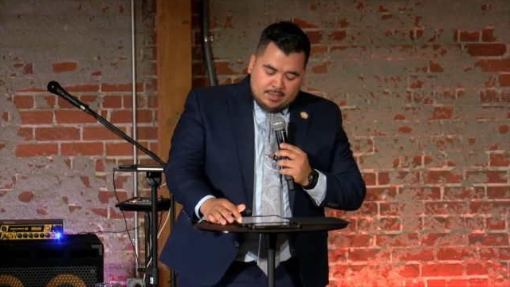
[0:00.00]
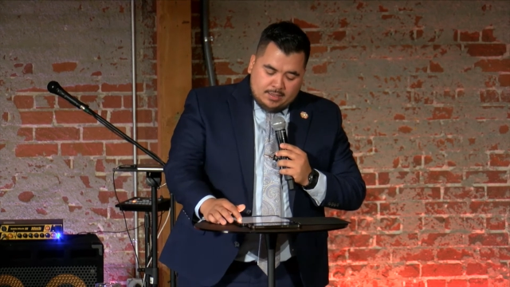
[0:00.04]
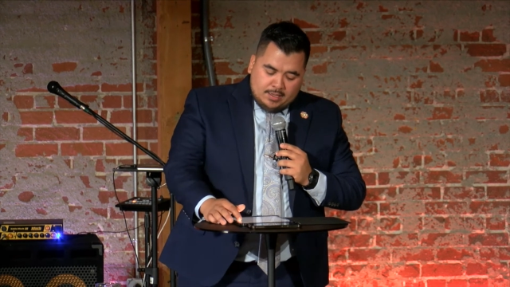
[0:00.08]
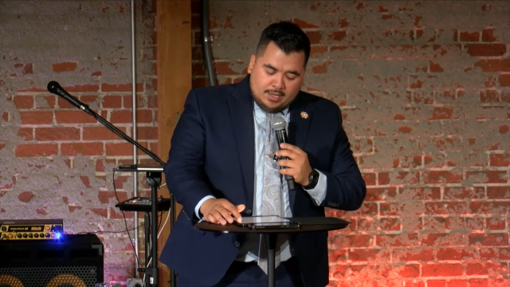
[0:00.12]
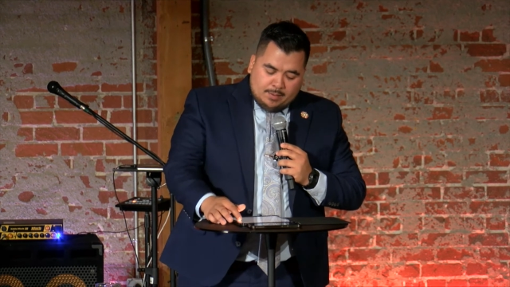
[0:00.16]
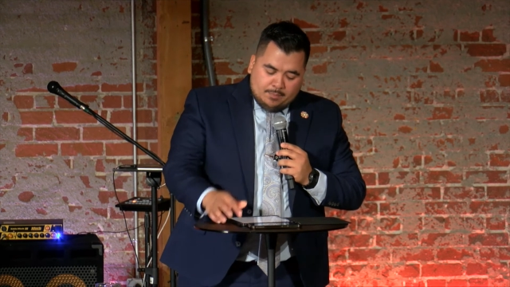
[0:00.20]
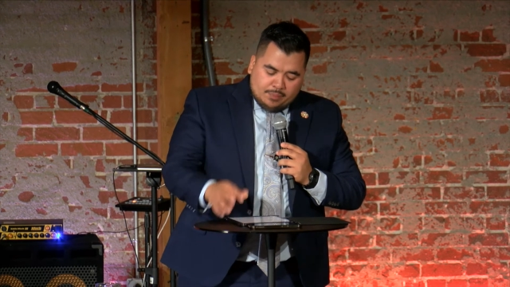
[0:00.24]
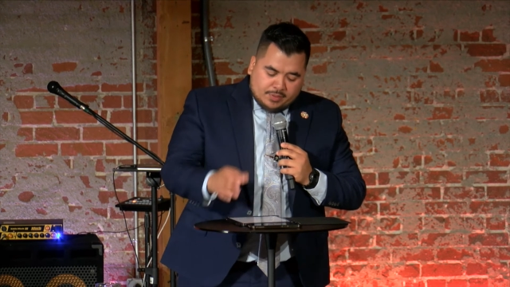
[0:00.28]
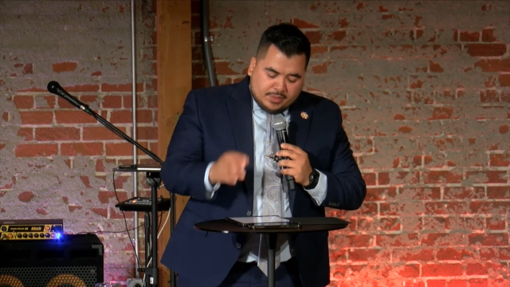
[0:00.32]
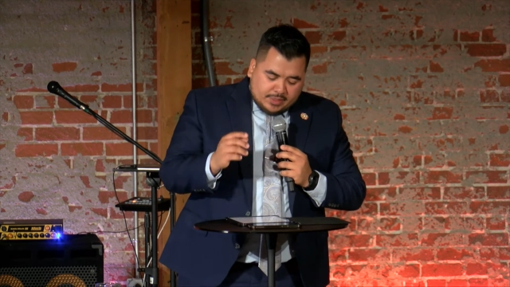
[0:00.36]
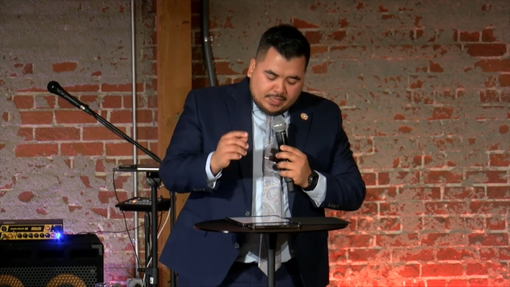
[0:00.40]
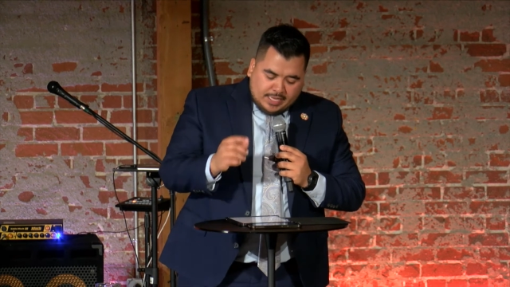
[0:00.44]

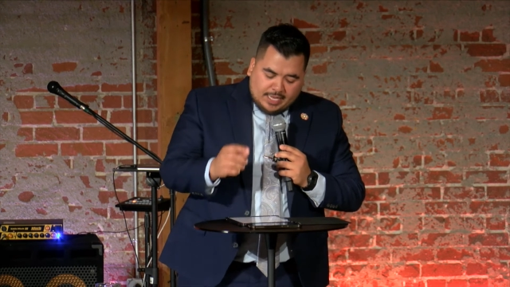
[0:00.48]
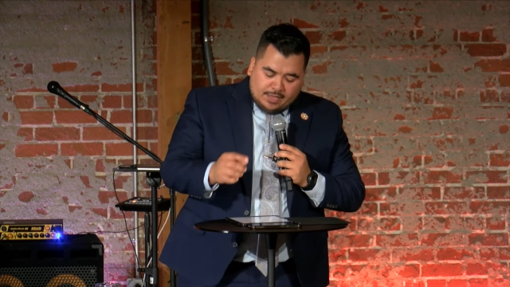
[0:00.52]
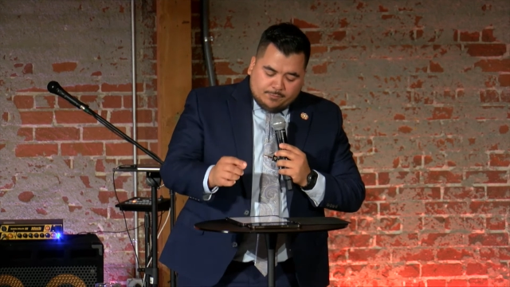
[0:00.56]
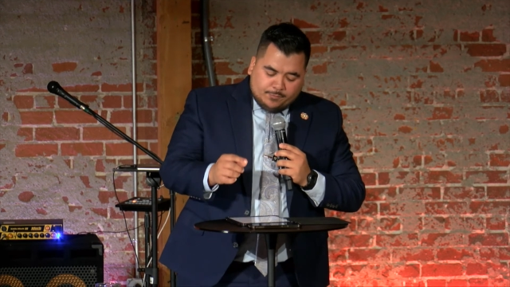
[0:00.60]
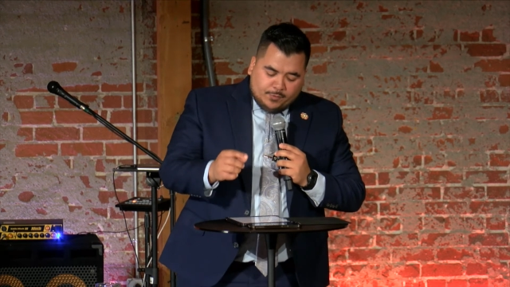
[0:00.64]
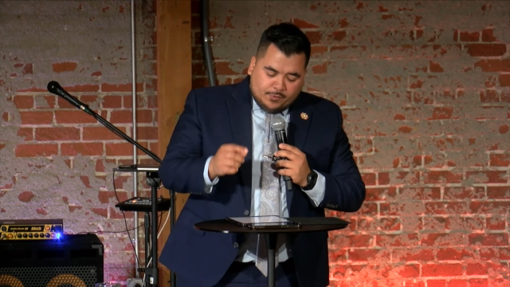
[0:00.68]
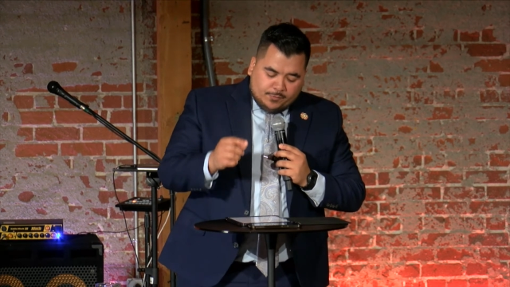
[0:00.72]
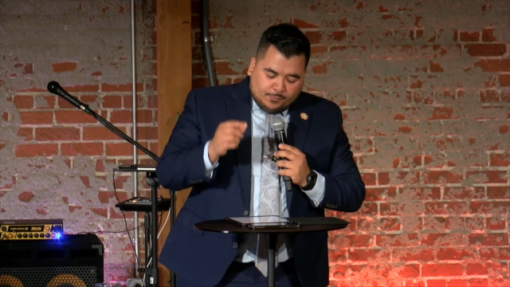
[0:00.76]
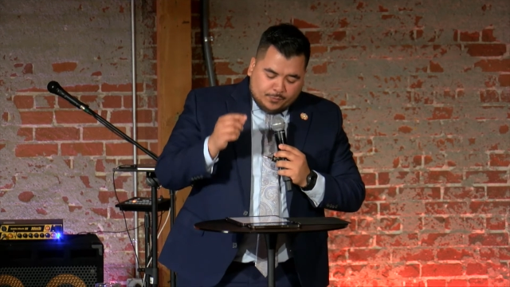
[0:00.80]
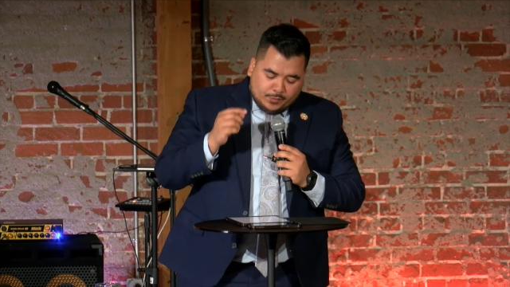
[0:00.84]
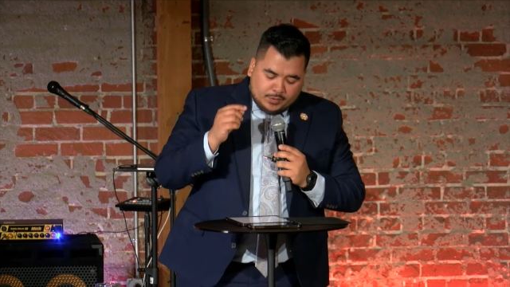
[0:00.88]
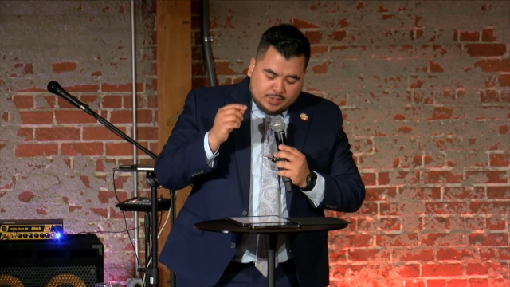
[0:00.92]
I'm
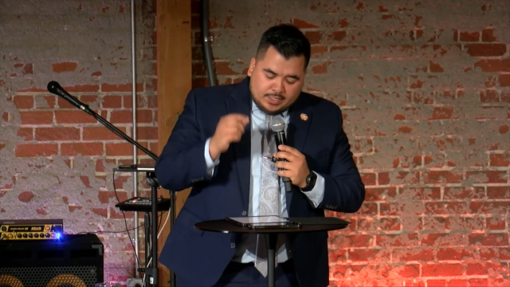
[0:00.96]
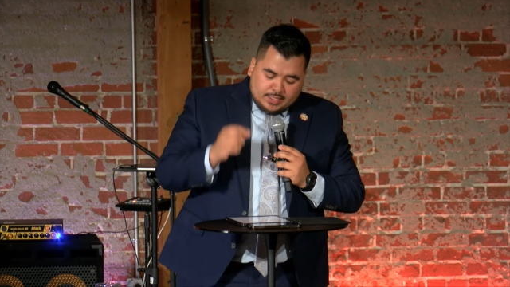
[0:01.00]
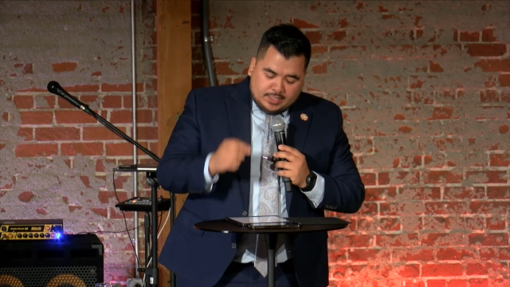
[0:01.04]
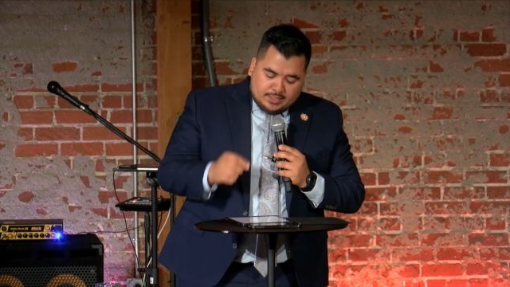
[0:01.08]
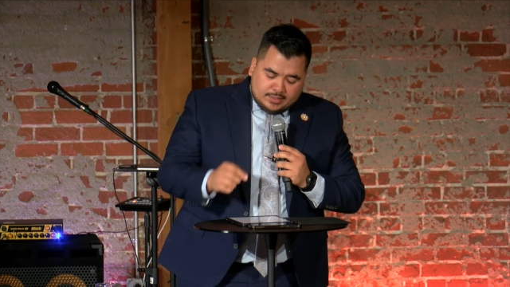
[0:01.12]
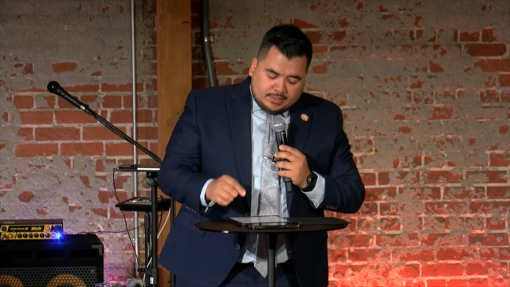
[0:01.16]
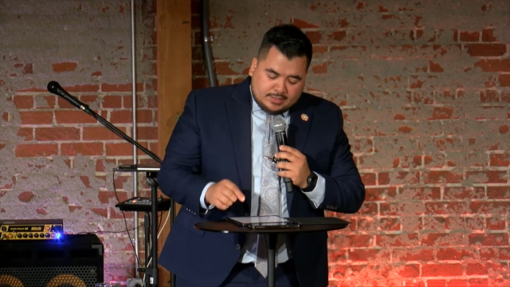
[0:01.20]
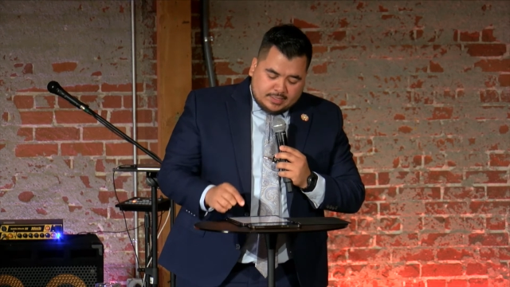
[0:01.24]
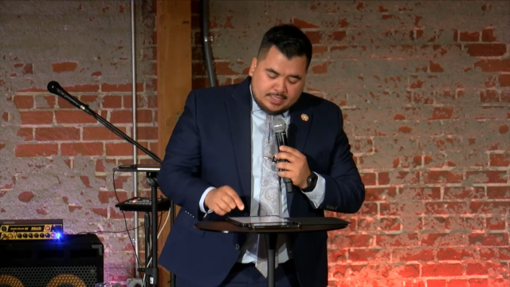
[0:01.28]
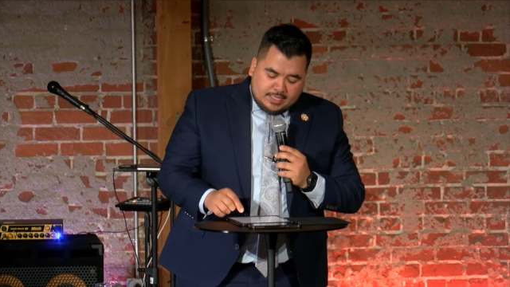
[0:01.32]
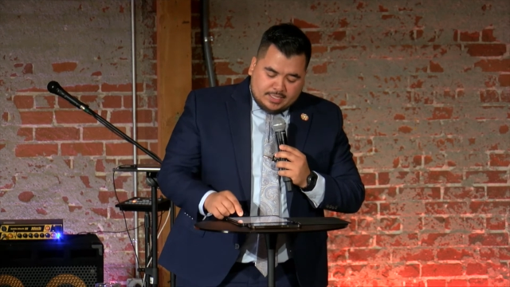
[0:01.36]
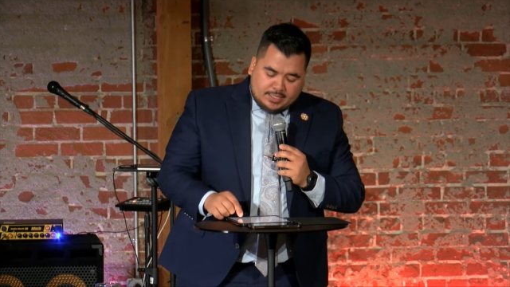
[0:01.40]
thankful for the
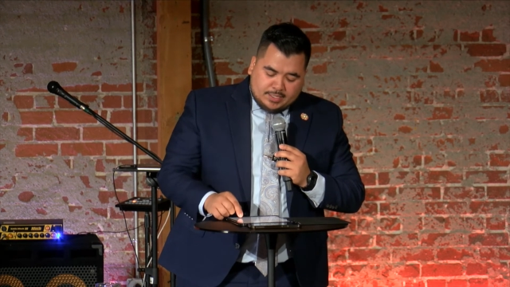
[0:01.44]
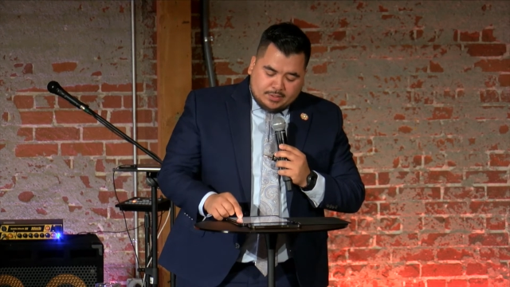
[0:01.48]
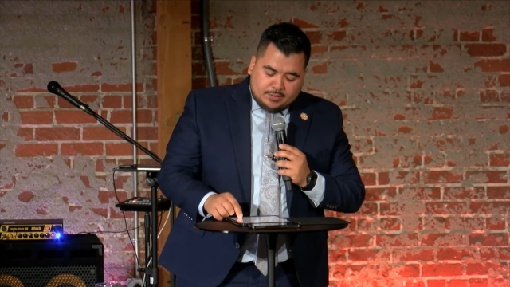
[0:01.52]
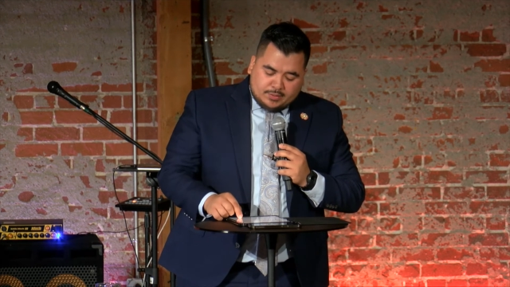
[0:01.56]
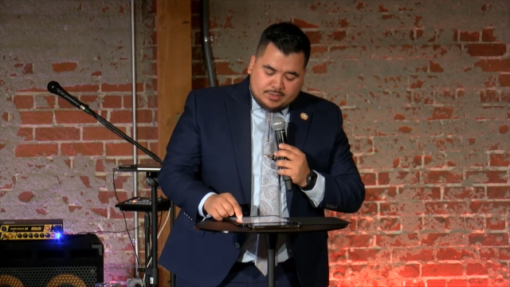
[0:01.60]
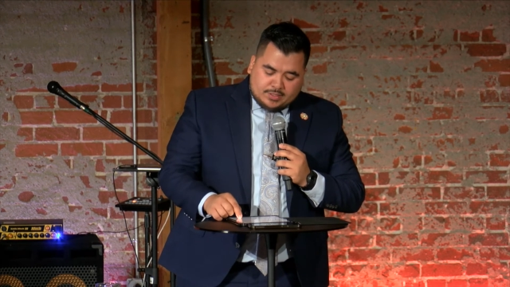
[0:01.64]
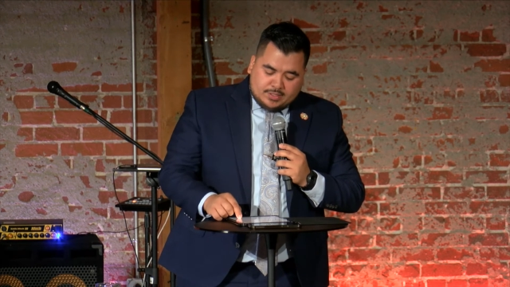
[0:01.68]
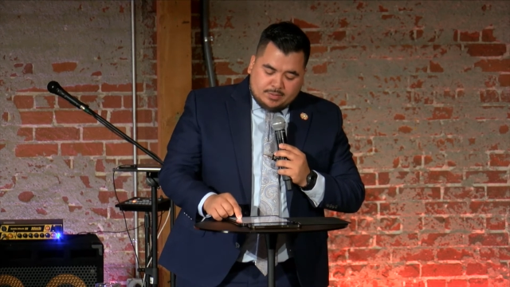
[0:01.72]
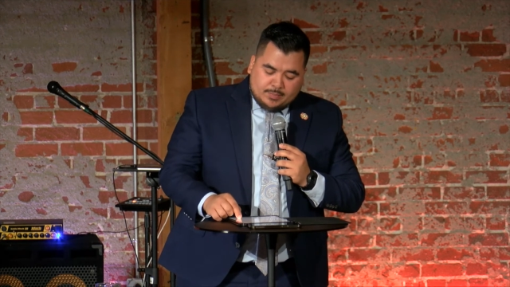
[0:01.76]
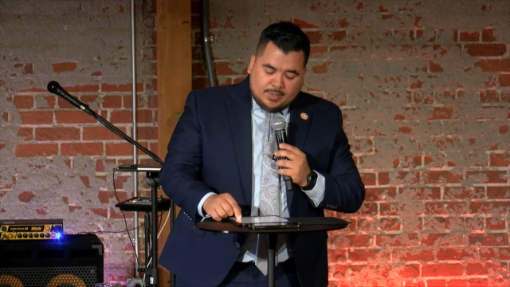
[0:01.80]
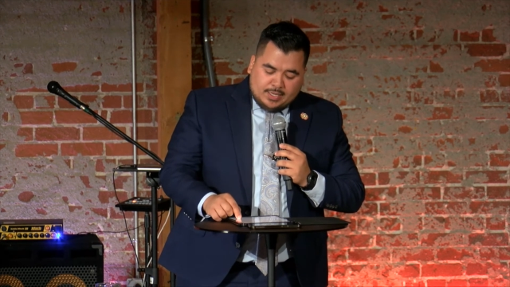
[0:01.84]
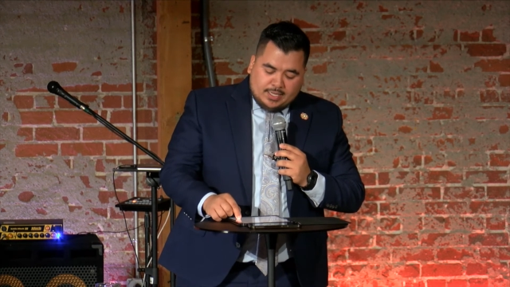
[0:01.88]

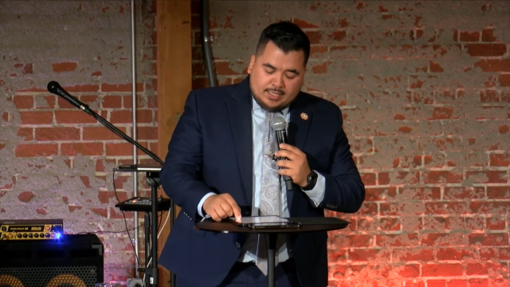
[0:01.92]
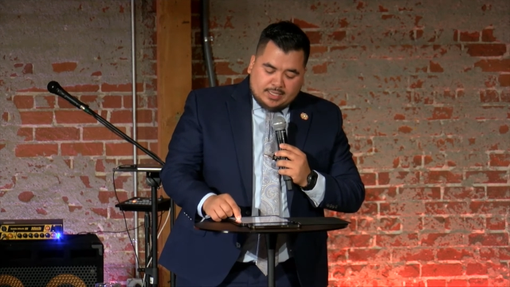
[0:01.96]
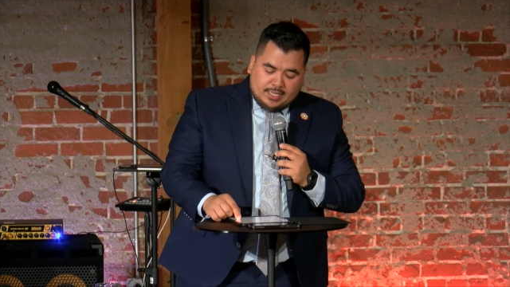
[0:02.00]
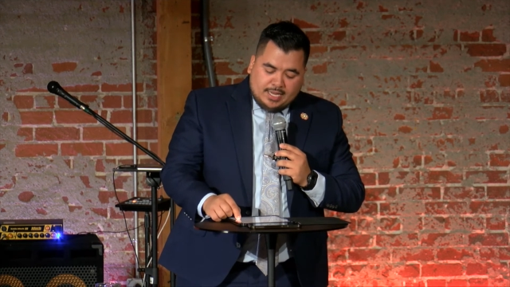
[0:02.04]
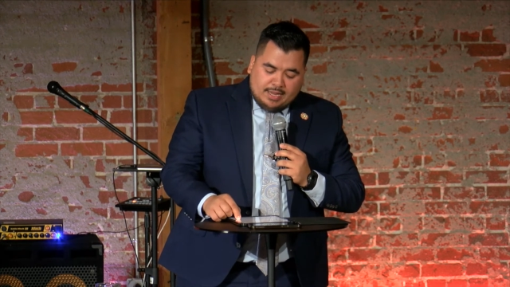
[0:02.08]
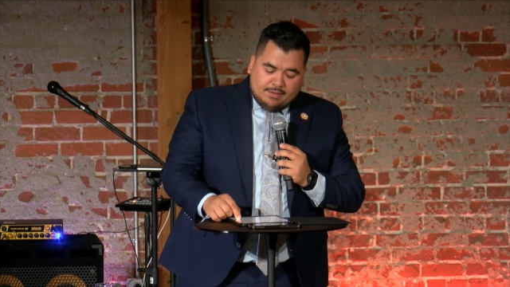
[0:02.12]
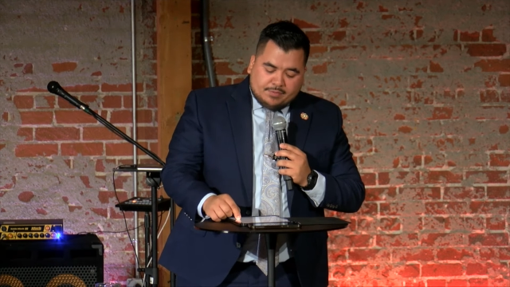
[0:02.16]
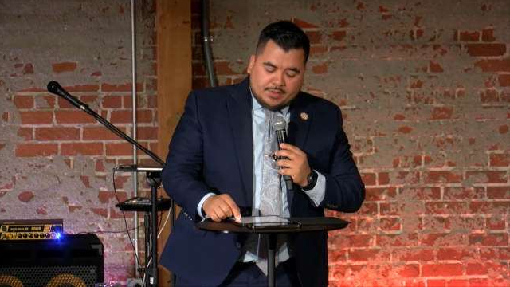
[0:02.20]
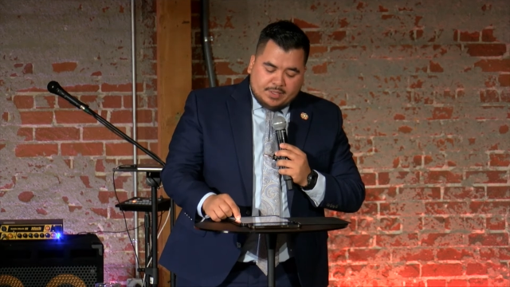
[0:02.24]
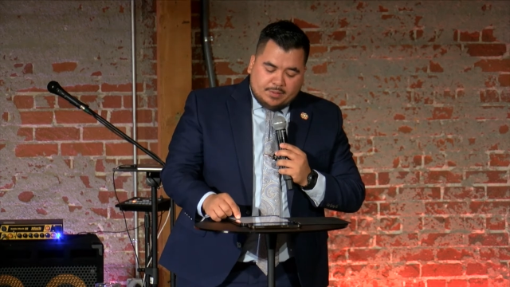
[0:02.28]
Ezekiels in my life